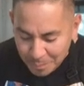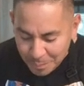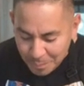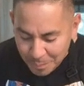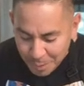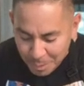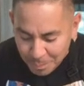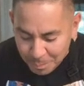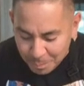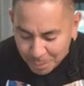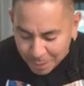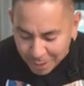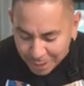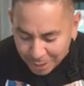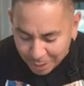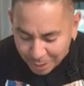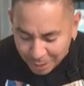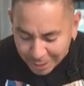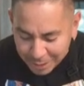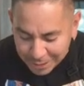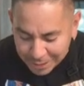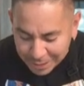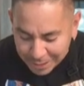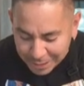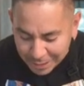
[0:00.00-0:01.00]
But
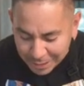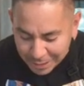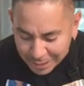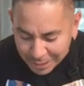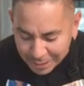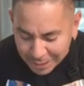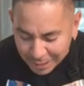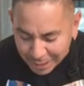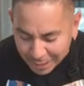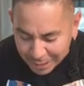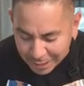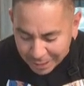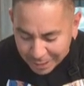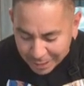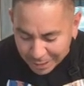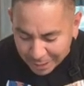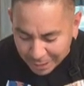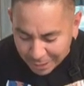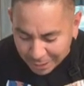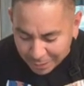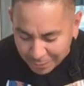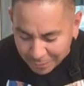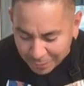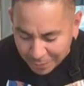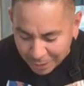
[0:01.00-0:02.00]
honestly, I
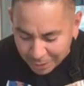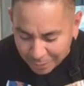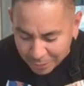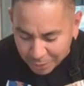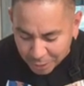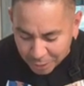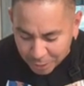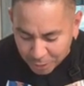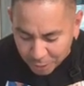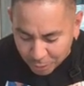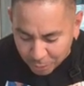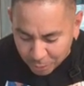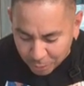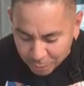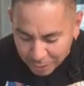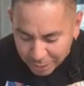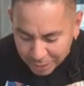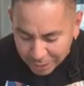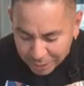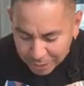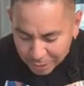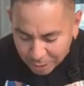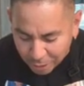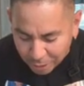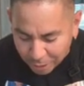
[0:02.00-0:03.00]
love how the yolk
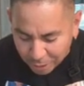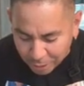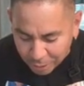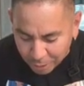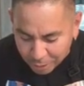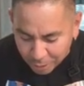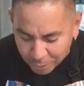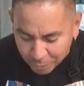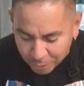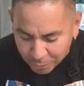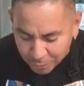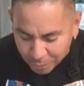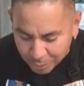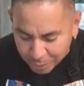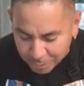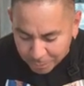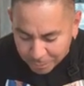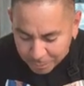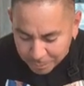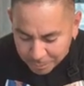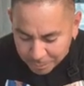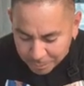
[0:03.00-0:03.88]
gets all over.